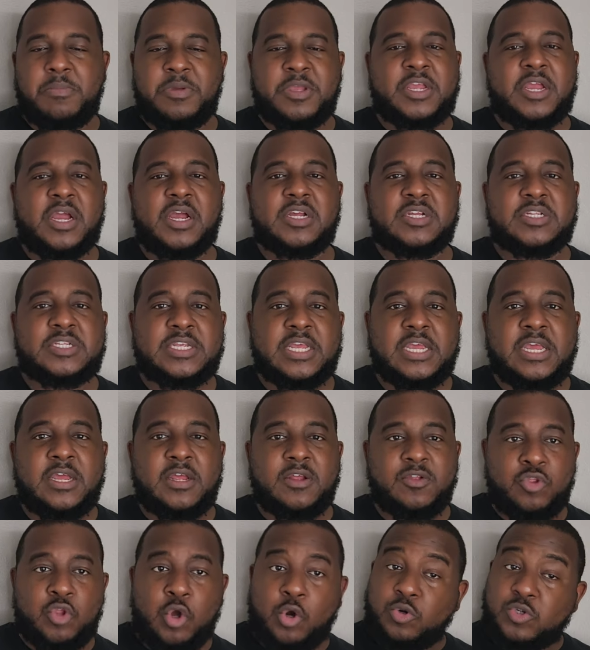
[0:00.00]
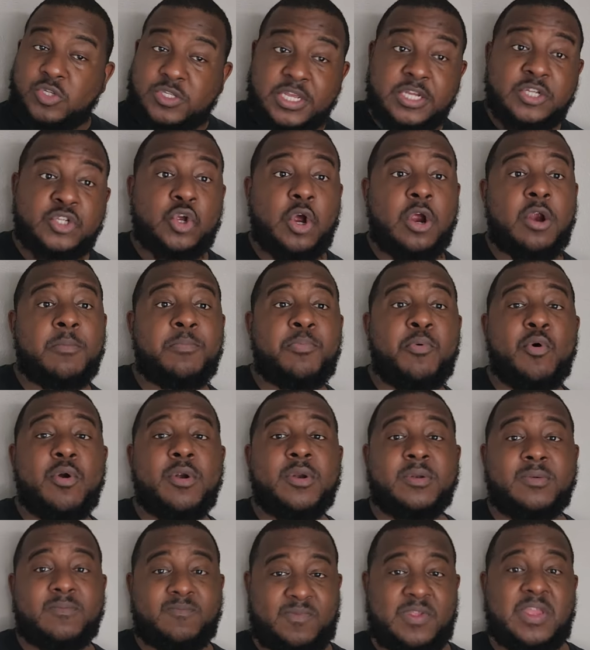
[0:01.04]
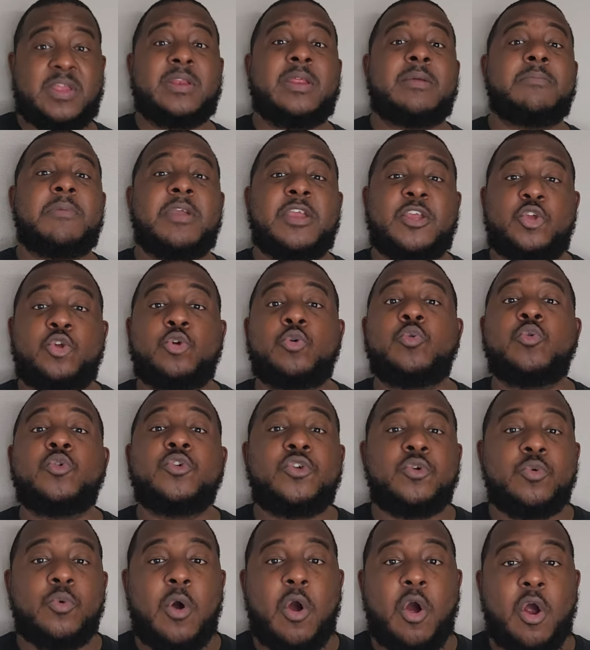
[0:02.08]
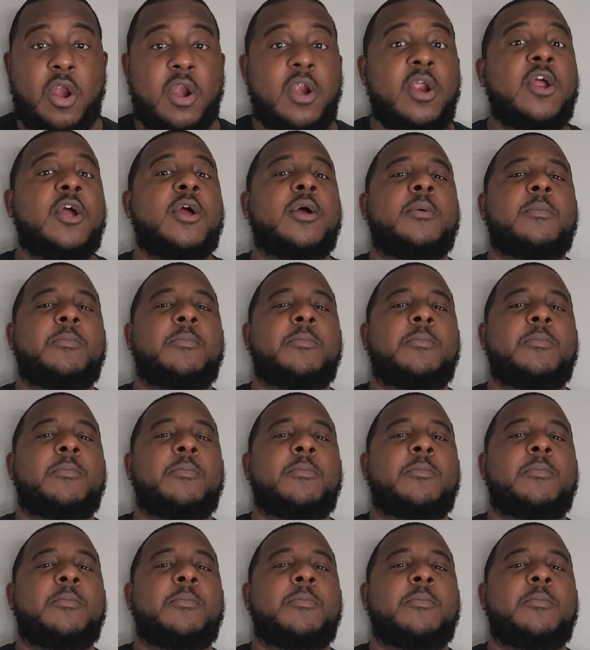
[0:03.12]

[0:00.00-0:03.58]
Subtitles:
Because those things are important and they make you who you are.